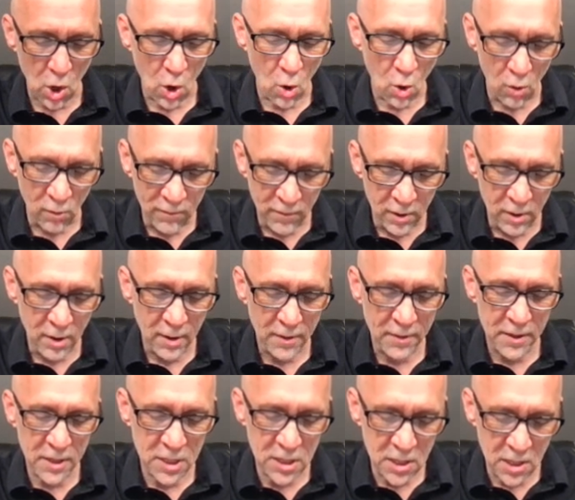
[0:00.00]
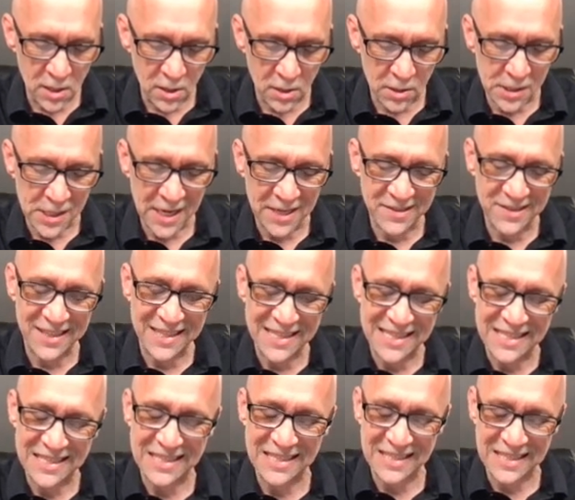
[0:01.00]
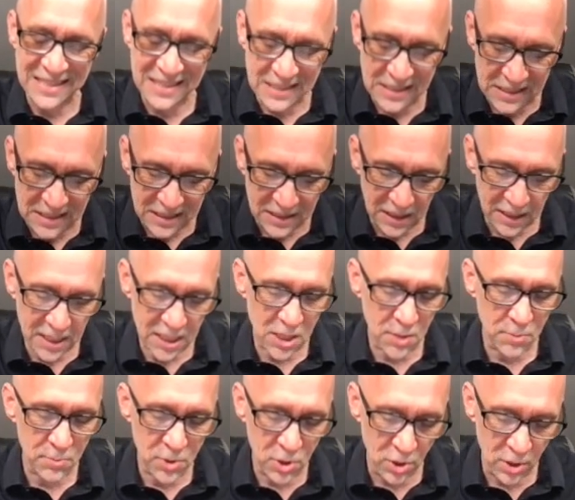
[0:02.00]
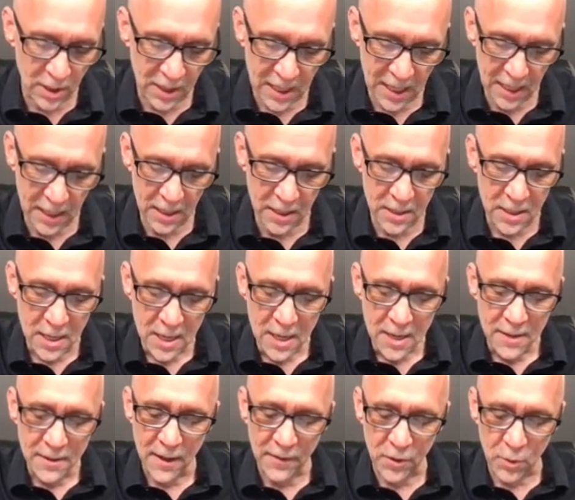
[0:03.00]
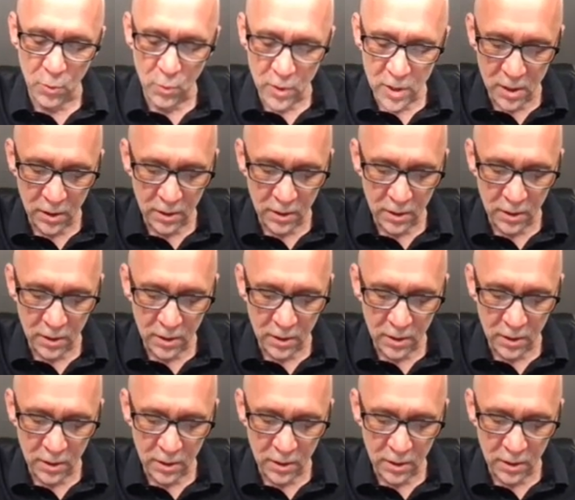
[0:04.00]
over the years has consistently communicated that the real